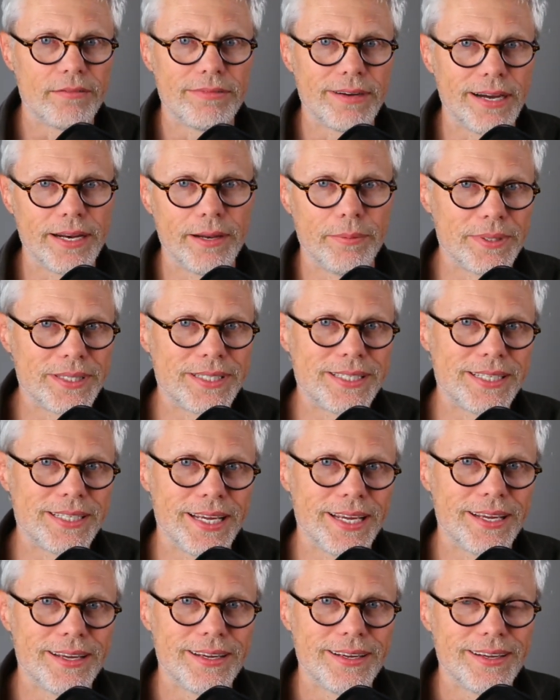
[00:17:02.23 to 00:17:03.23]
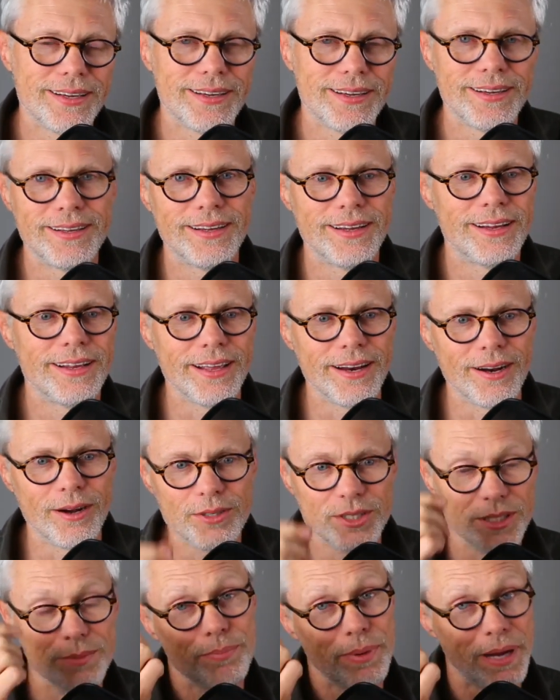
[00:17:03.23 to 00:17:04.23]
vitamin c you
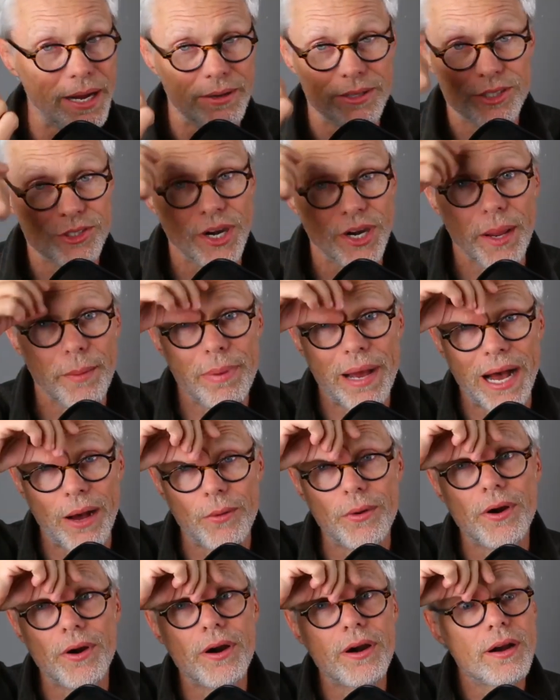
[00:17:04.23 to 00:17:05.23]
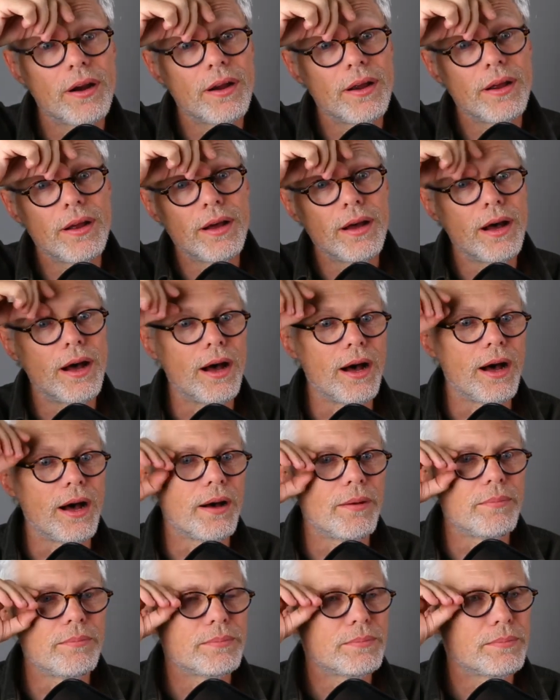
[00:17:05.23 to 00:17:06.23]
know just pow straight powder
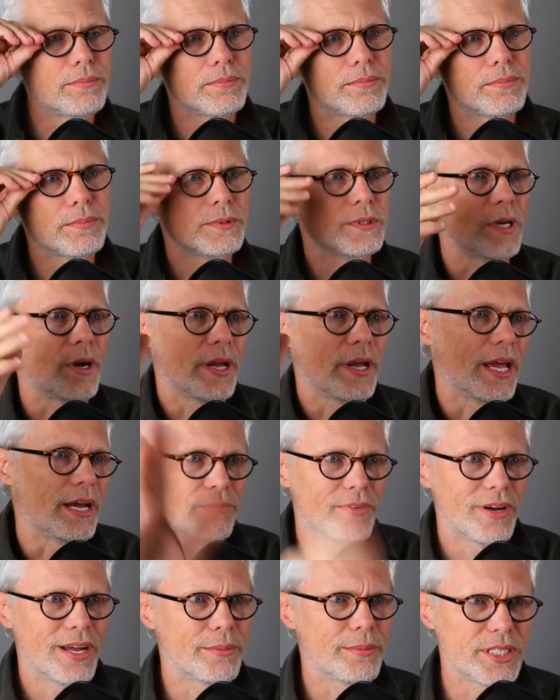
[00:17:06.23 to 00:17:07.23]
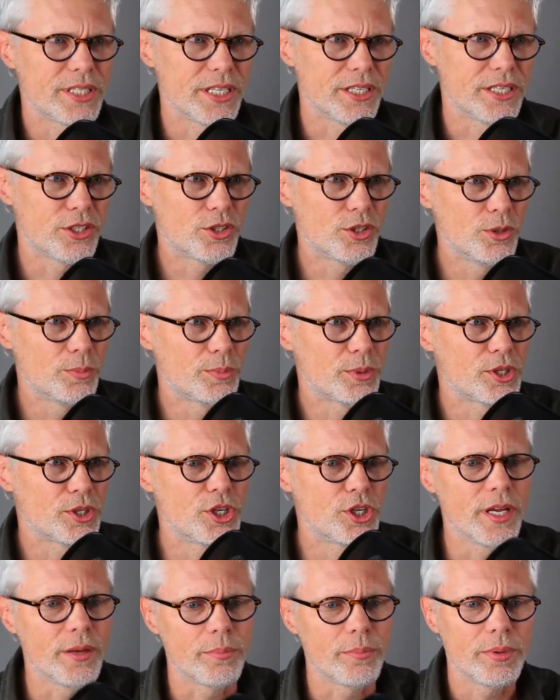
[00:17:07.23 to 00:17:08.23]
um, so yeah vitamin c is super
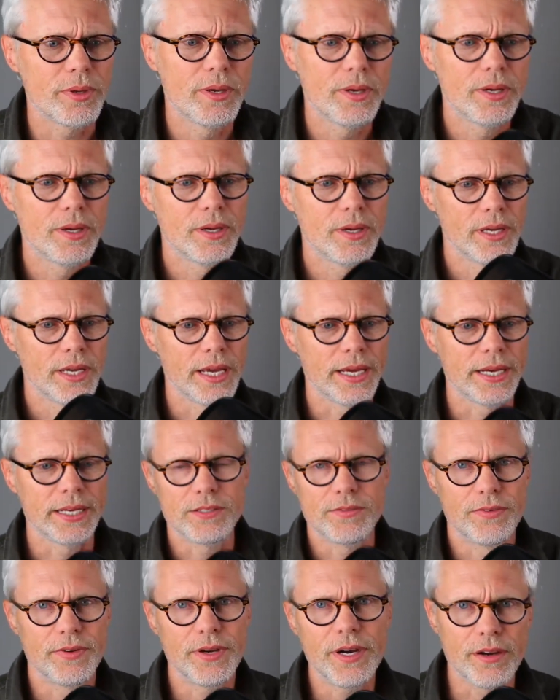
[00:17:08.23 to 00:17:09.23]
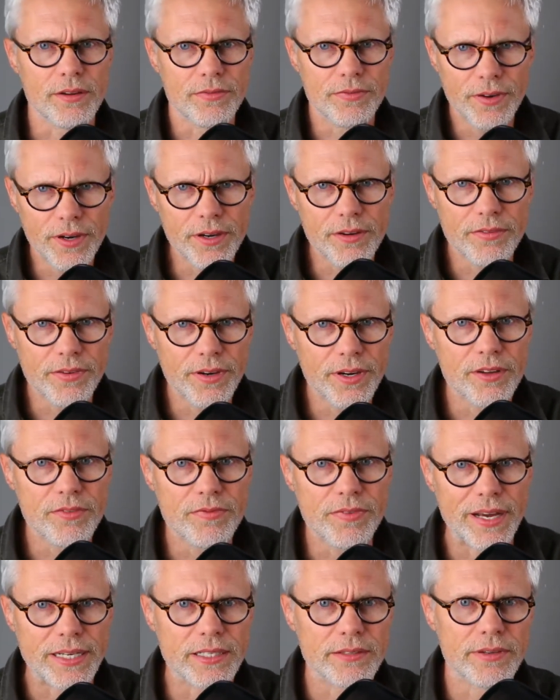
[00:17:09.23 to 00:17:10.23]
cheap and it's very very very
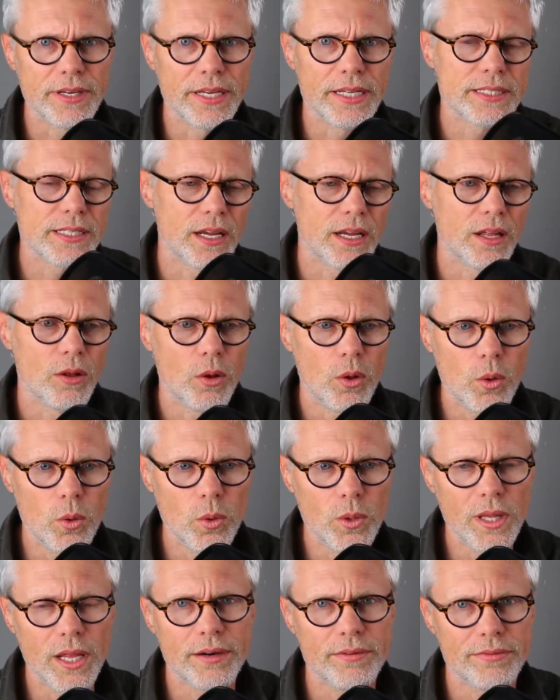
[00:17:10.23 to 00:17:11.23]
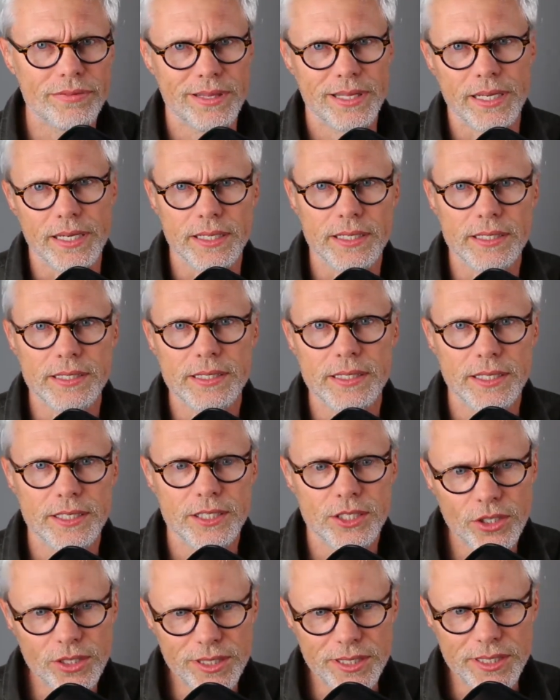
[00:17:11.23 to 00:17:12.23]
effective against a whole lot of things
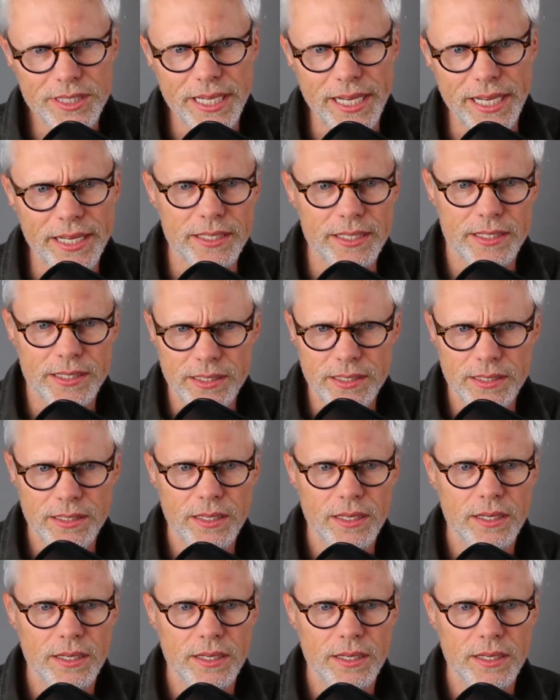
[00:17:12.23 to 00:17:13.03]
it's good to take it